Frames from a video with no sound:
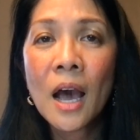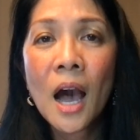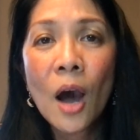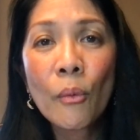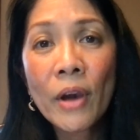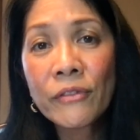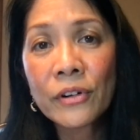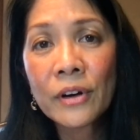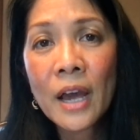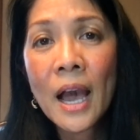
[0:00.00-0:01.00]

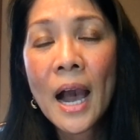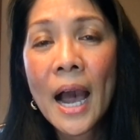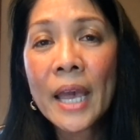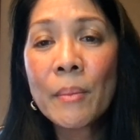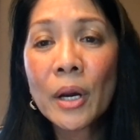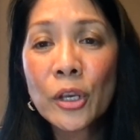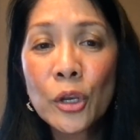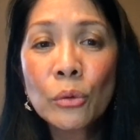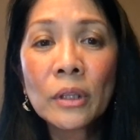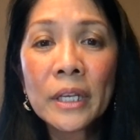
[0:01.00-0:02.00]
However, I am
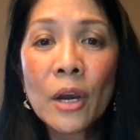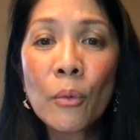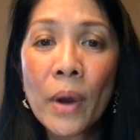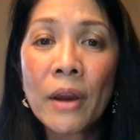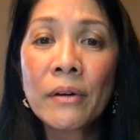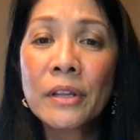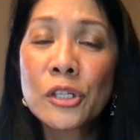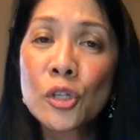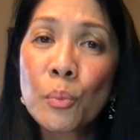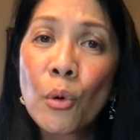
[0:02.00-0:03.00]
acutely aware that
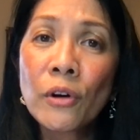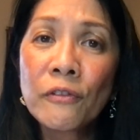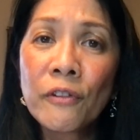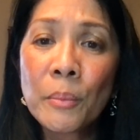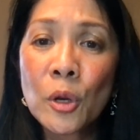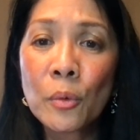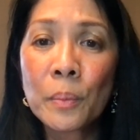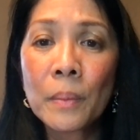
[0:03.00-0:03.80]
support from your